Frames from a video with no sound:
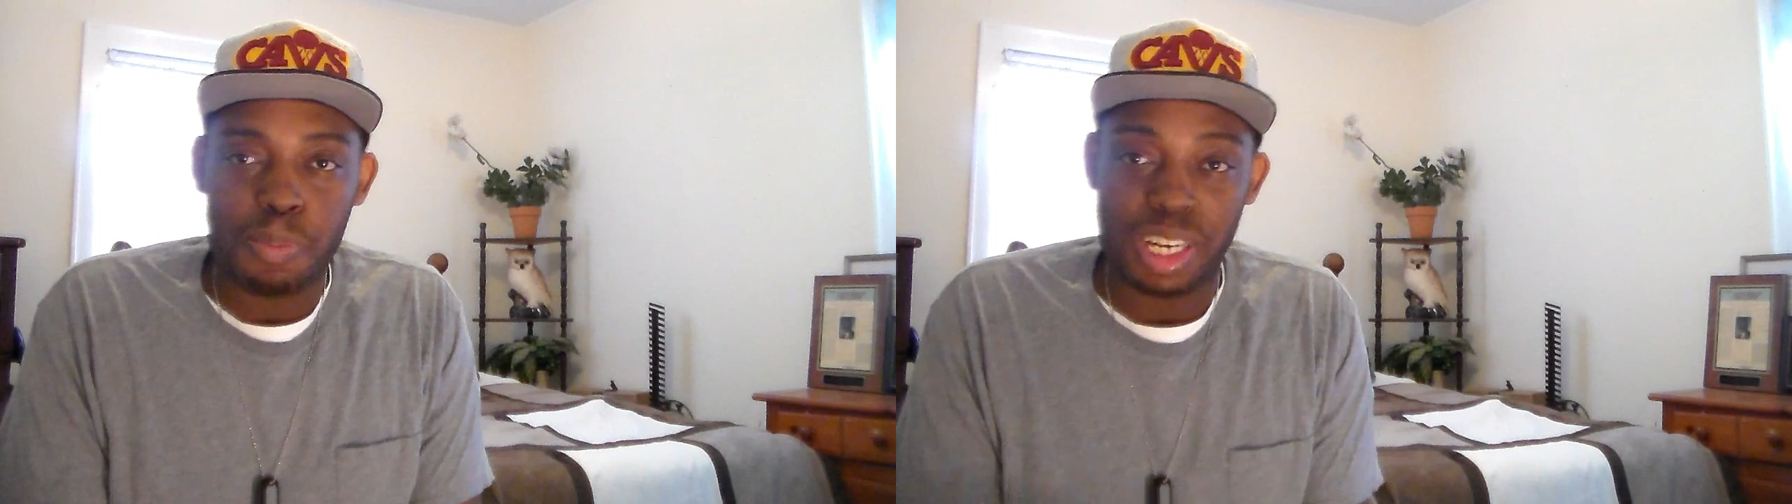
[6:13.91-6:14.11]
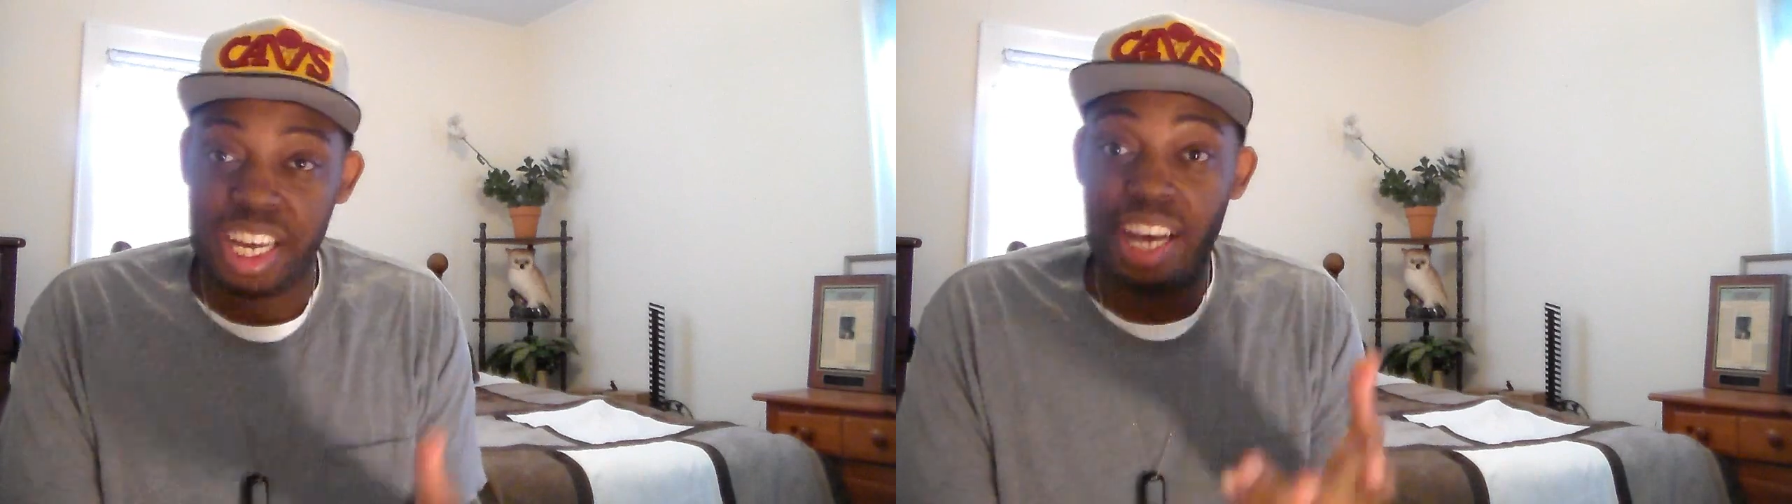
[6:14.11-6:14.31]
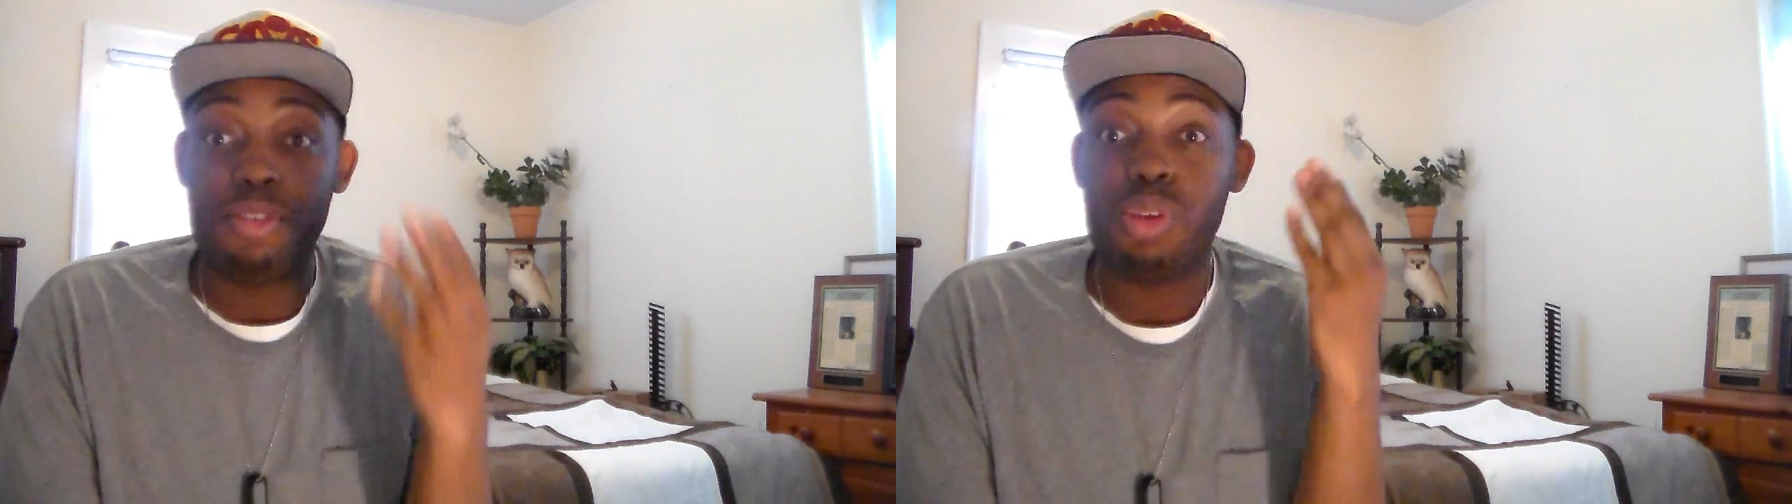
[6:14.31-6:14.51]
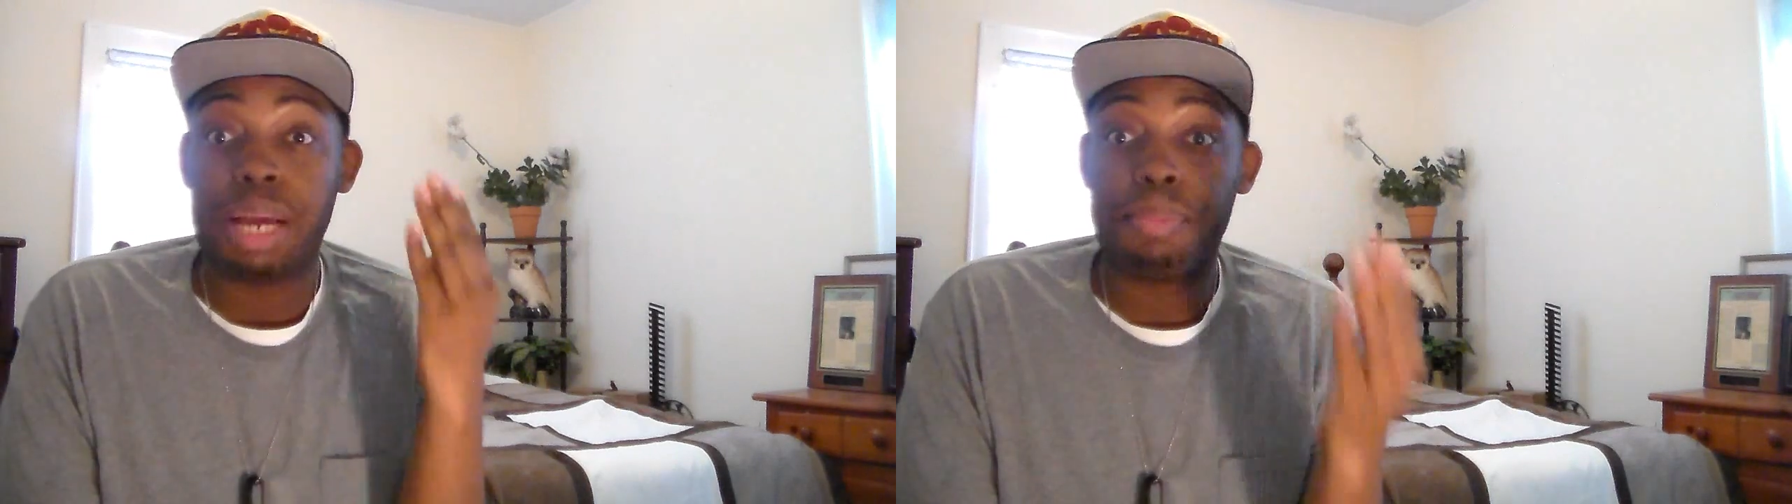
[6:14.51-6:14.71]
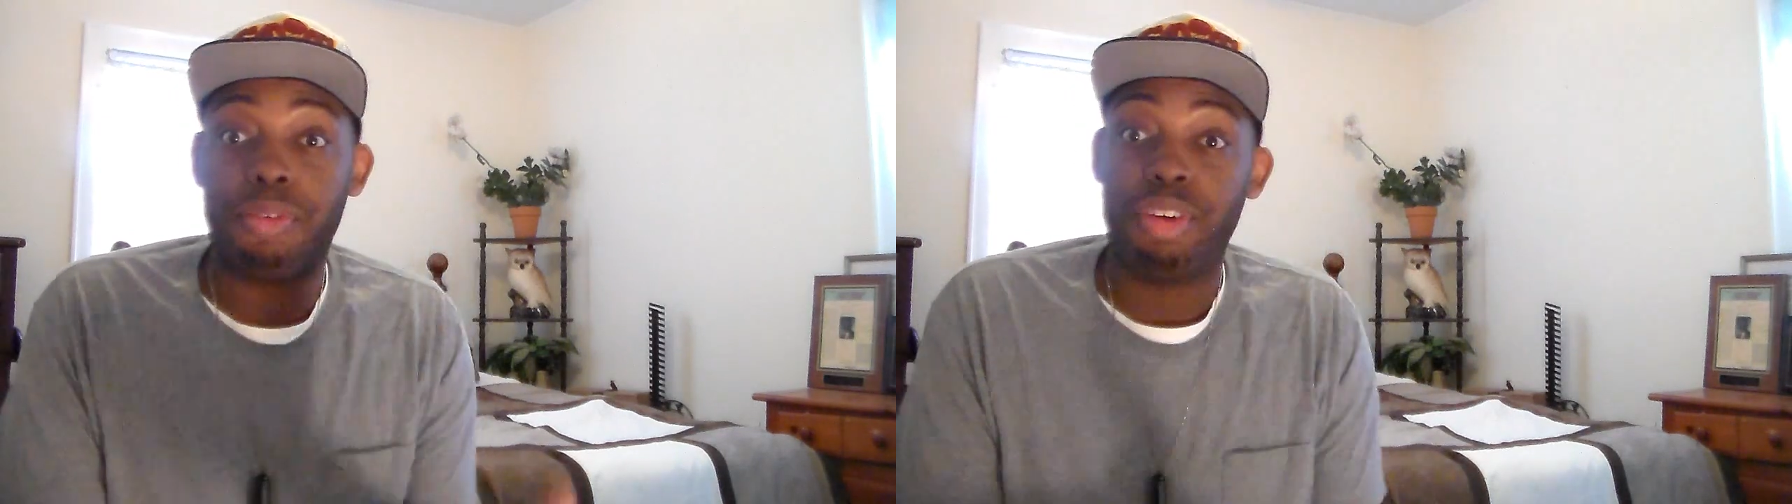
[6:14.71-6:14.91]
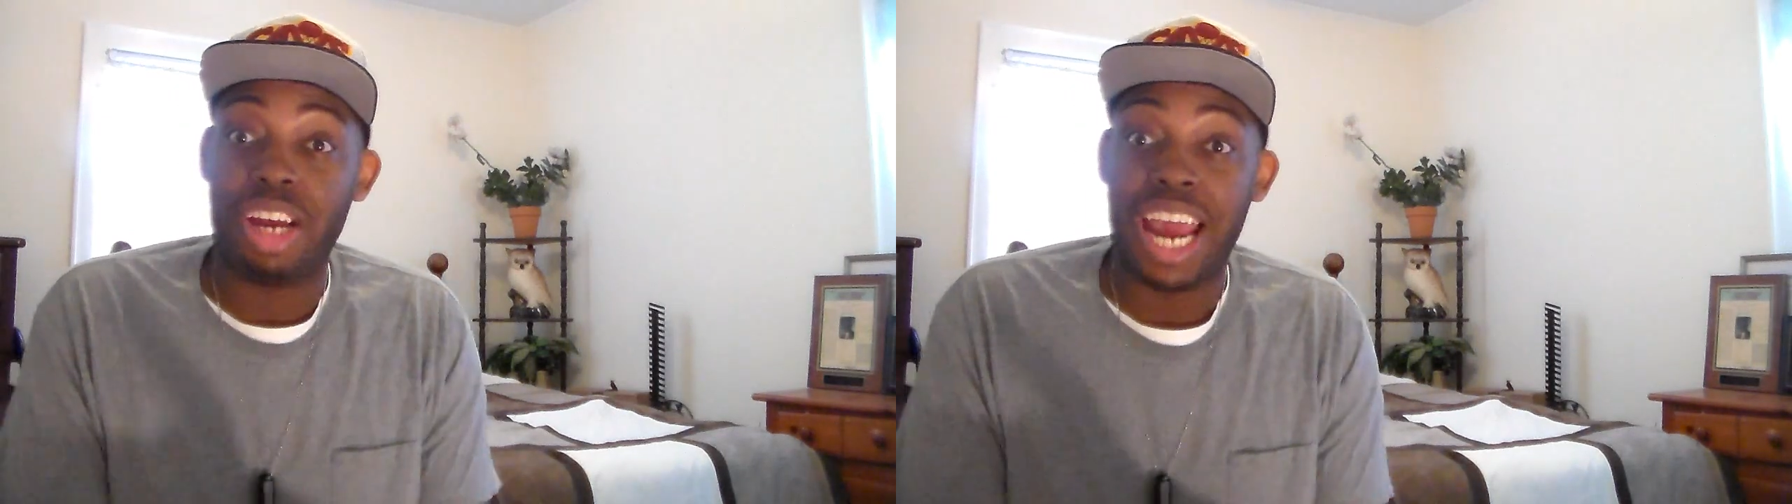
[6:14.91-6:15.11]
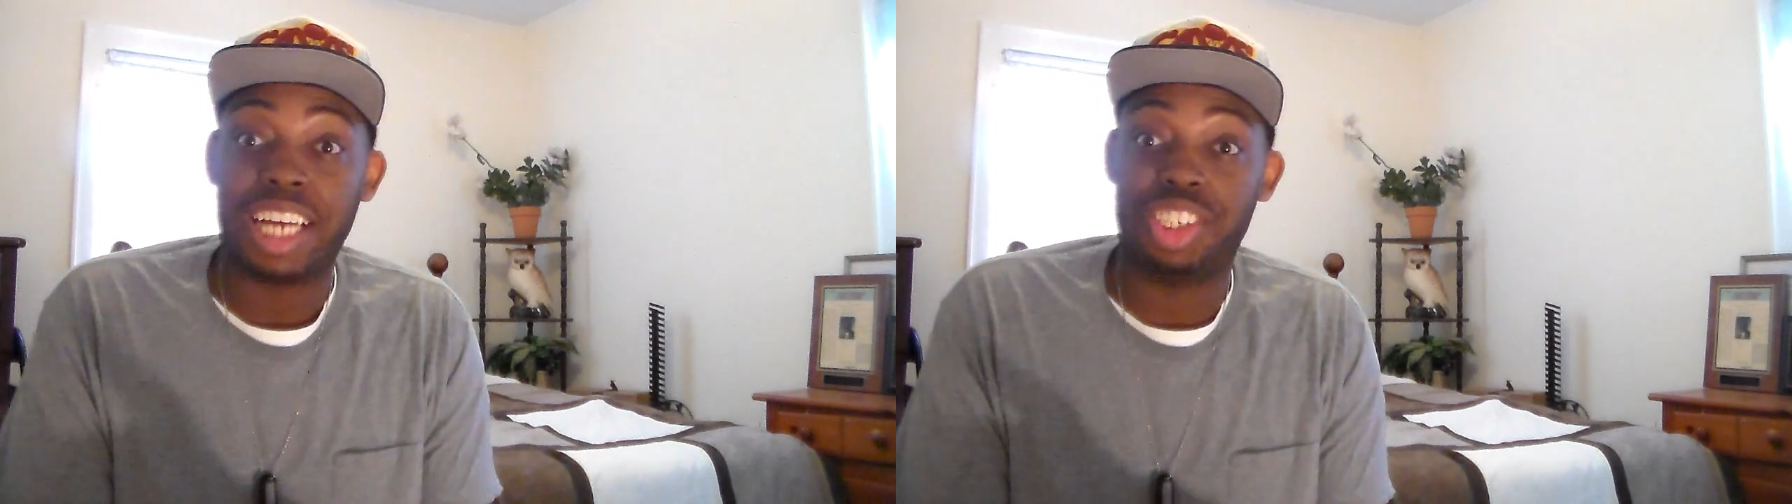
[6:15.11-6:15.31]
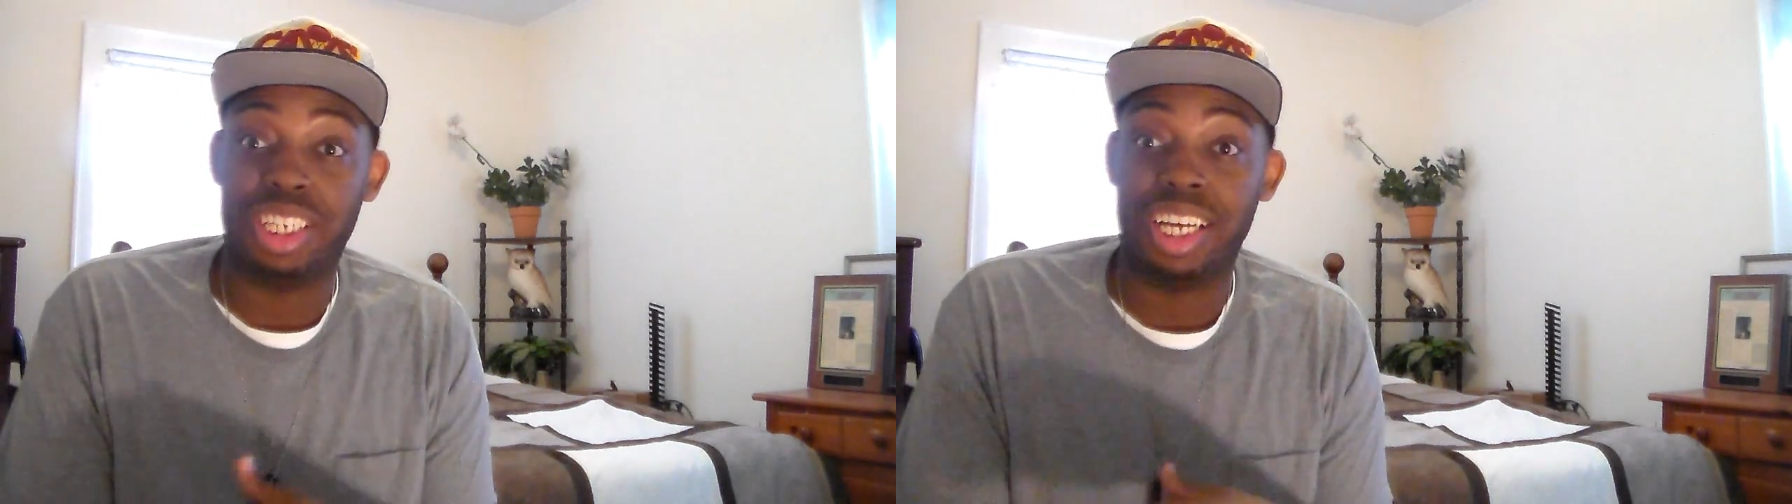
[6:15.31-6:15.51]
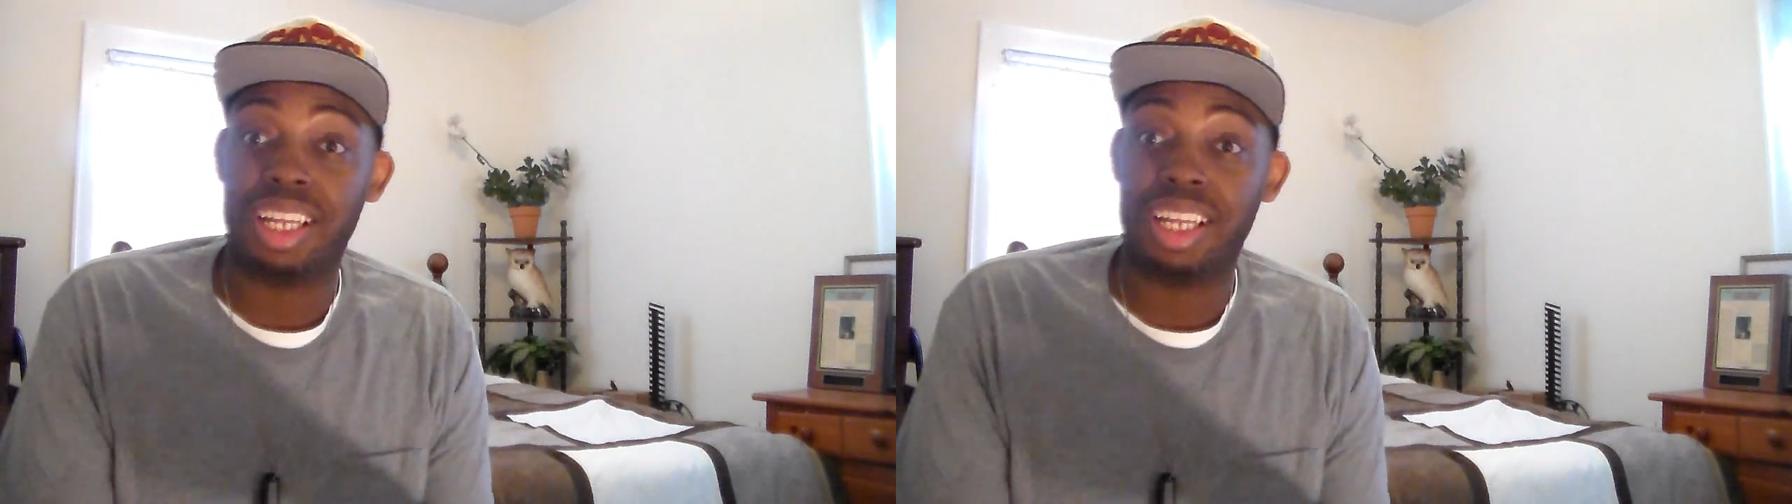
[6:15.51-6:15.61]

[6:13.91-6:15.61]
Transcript: but yeah, if you like my reaction,